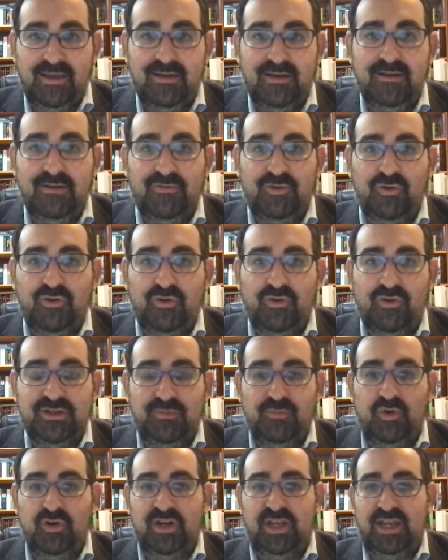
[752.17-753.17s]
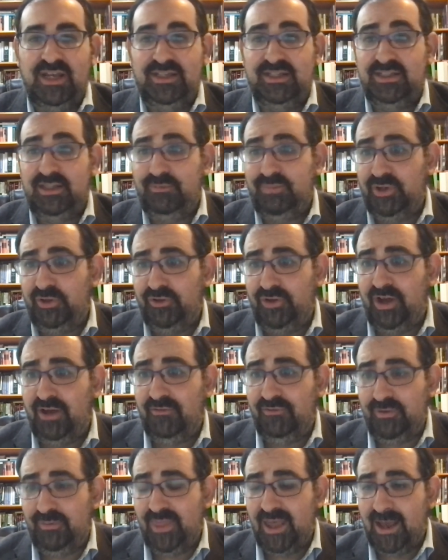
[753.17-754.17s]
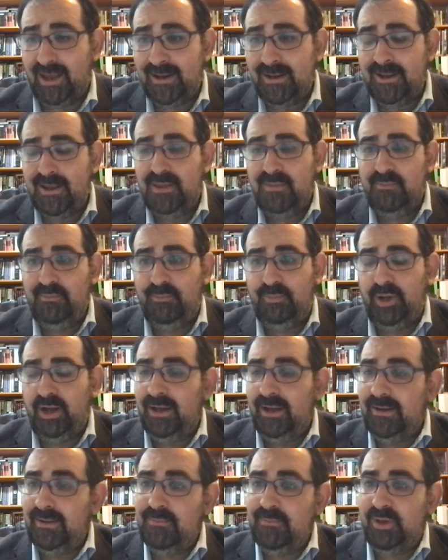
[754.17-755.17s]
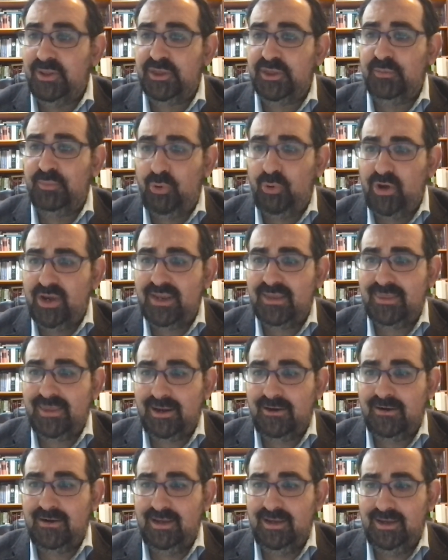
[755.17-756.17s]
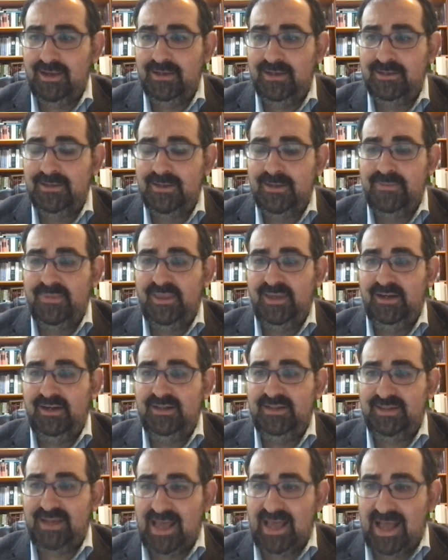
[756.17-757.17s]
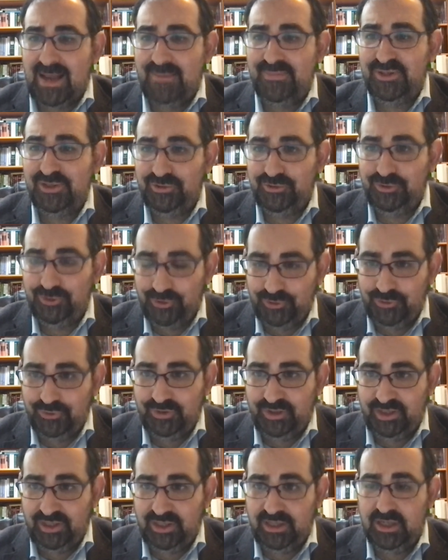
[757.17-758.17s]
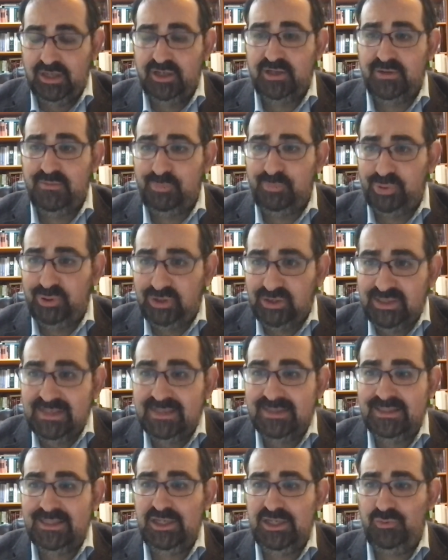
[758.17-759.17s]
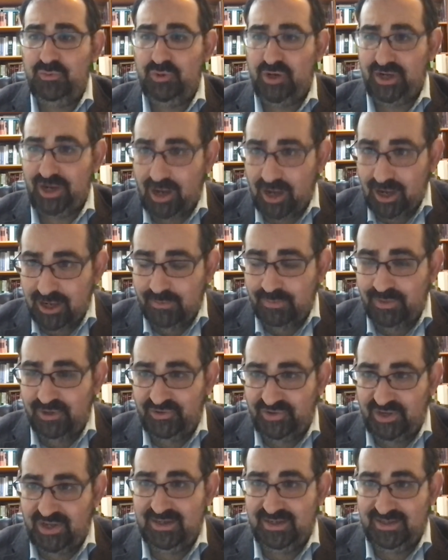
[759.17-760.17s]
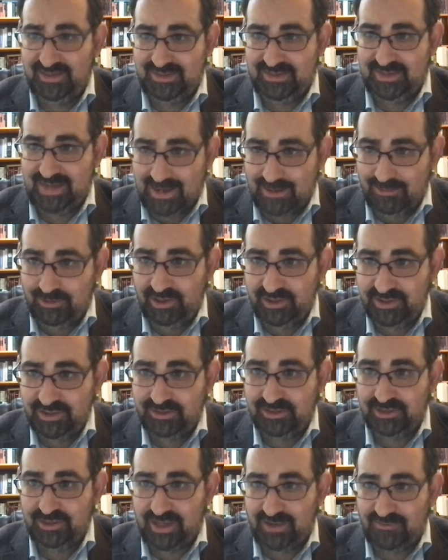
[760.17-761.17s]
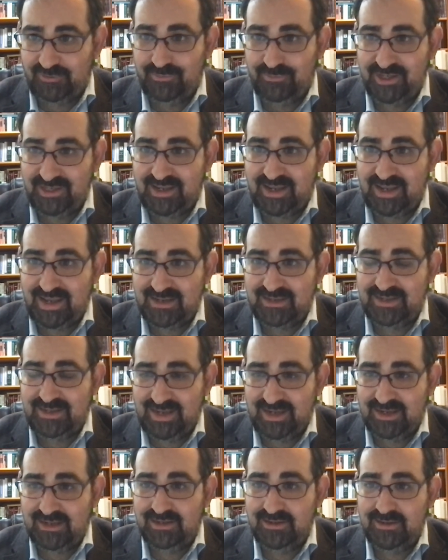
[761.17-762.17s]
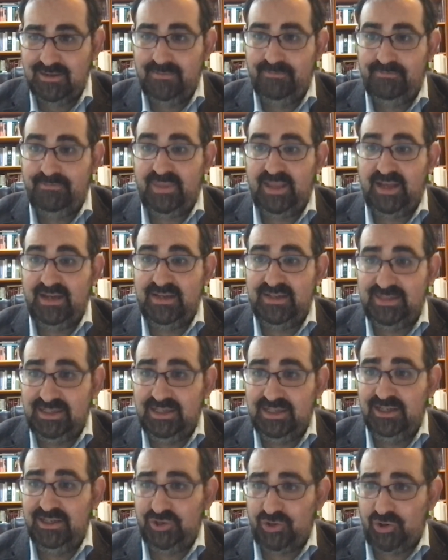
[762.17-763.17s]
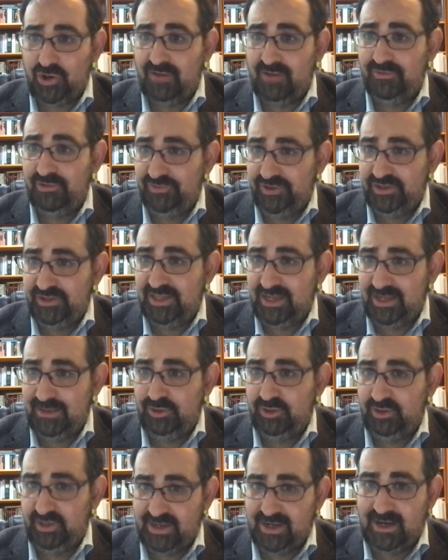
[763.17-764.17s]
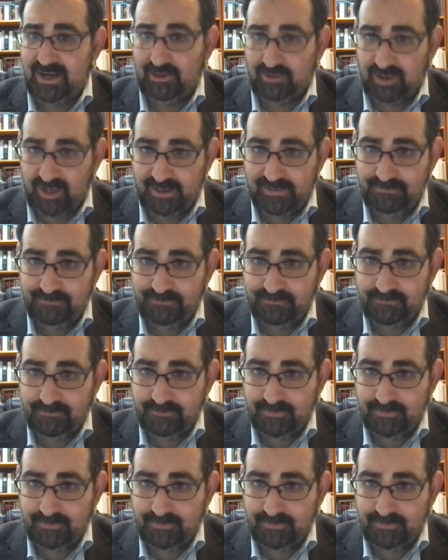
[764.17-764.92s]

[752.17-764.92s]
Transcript: And of course, there are more cases to build on from that. But but the point there is that it is absolutely, completely, 100% established that the government can't take ideas off of the table in higher ed.